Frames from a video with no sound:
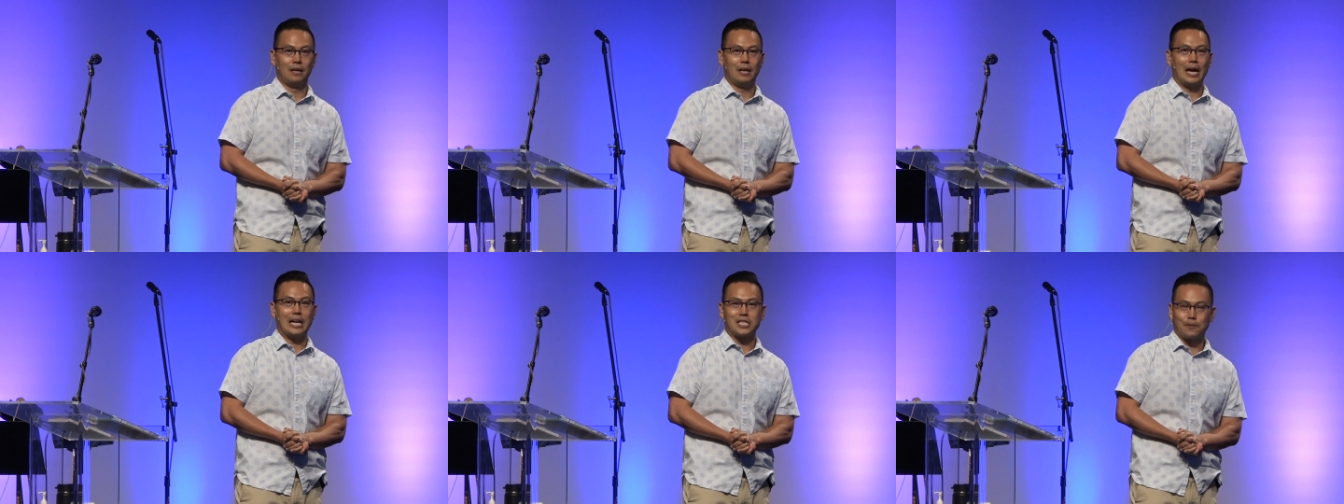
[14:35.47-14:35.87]

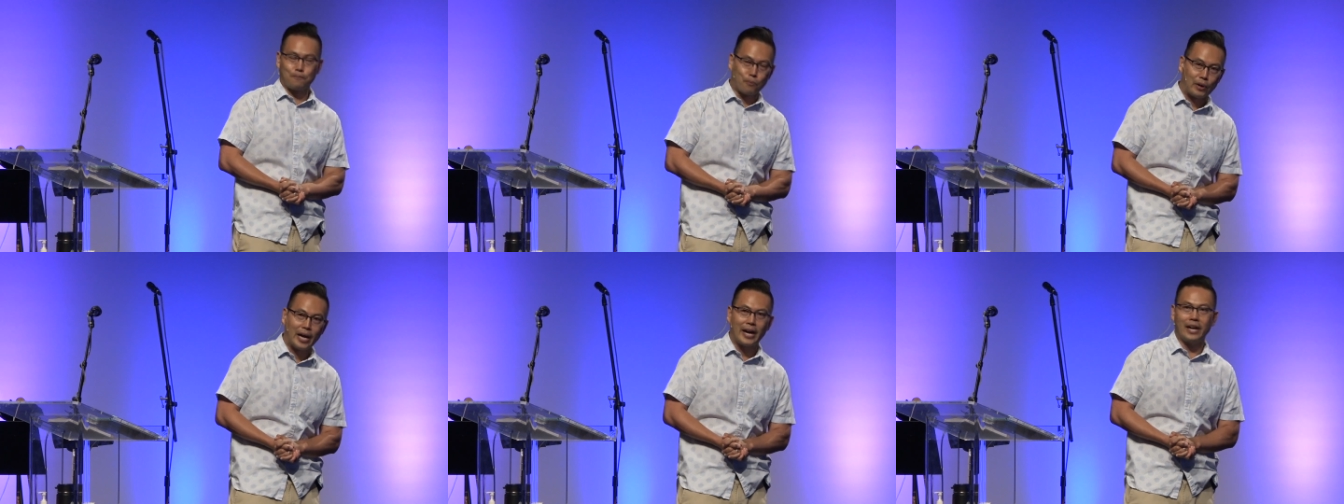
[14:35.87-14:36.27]
as a
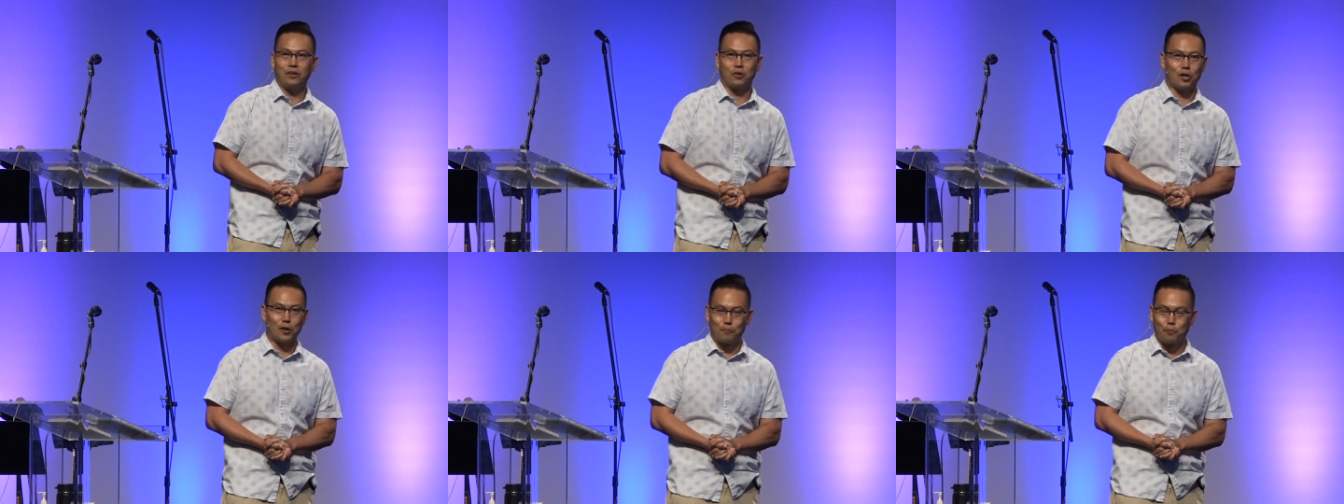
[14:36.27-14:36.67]
bride
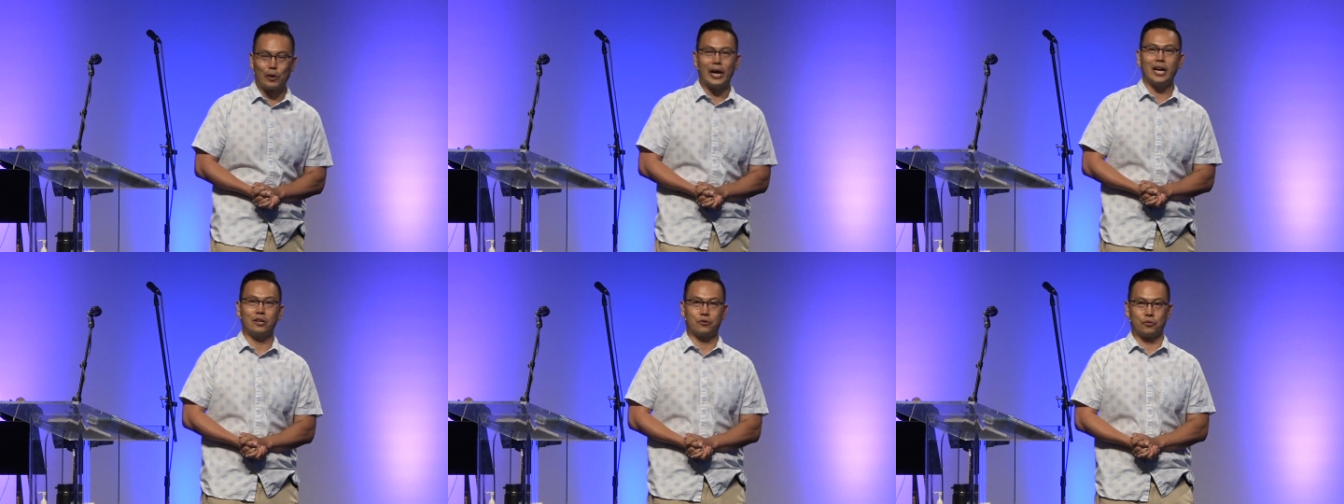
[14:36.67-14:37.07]
or a
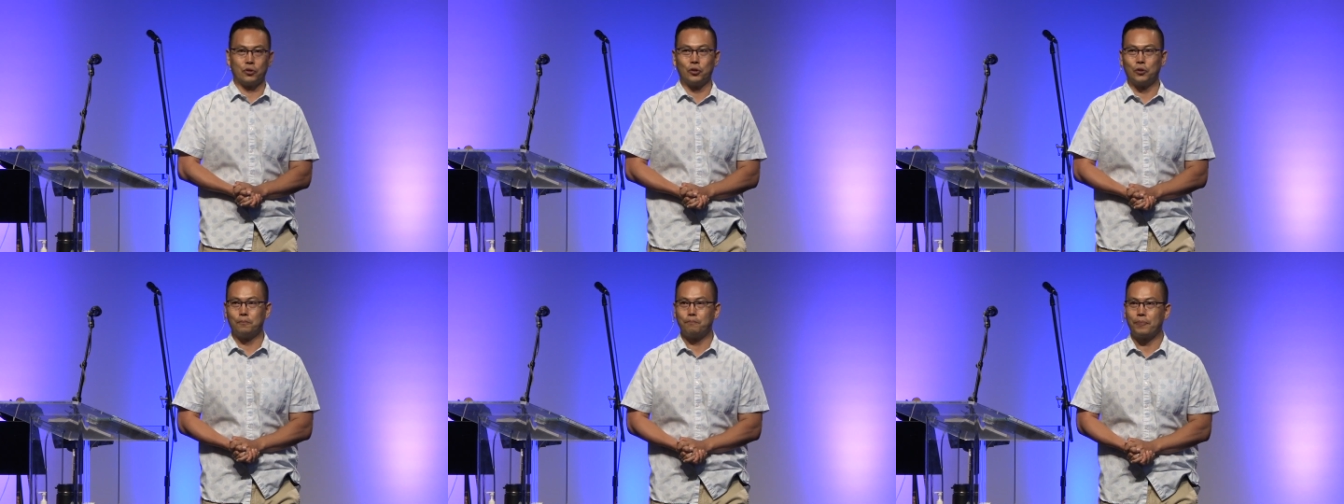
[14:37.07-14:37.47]

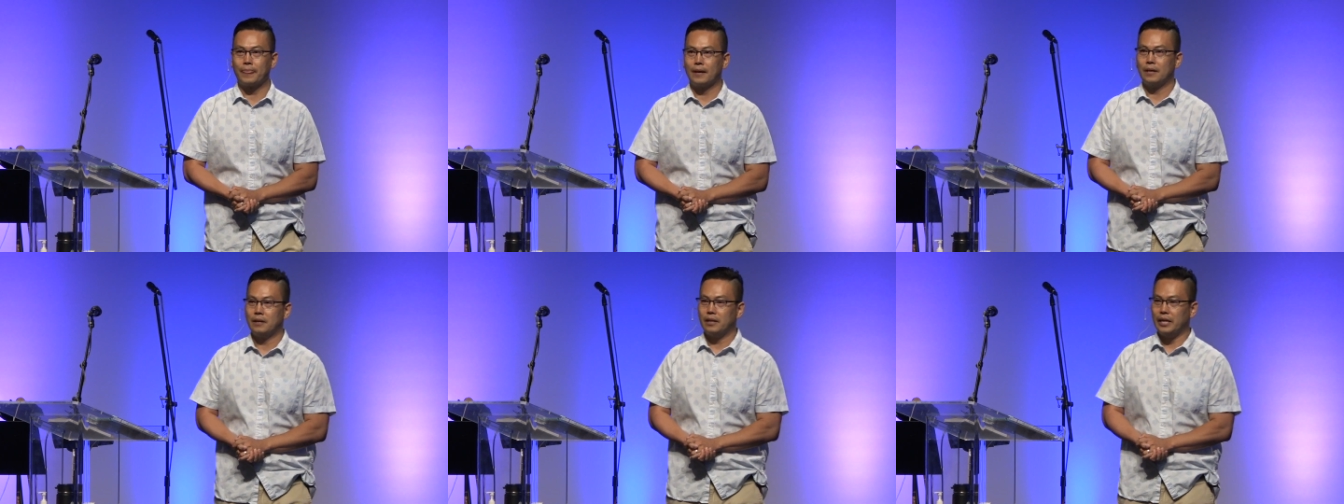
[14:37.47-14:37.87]
bridegroom
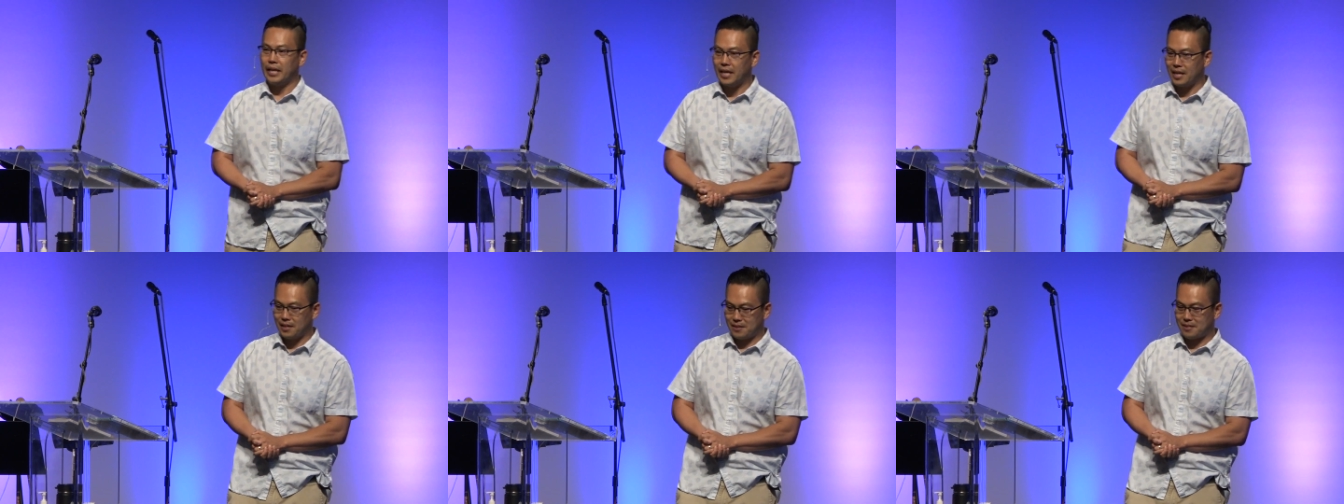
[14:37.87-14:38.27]

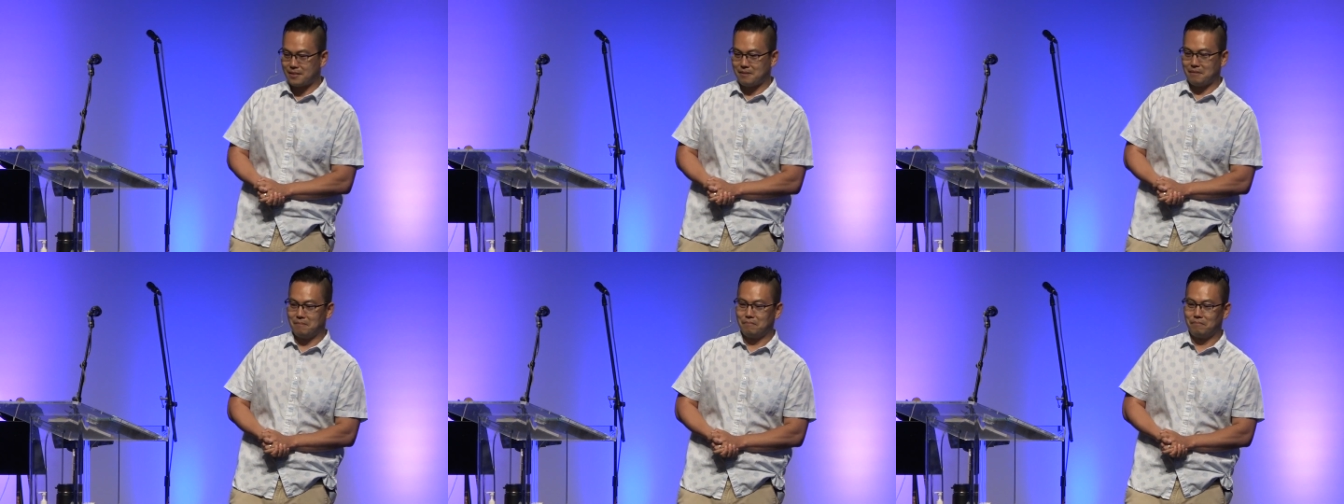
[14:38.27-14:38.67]
is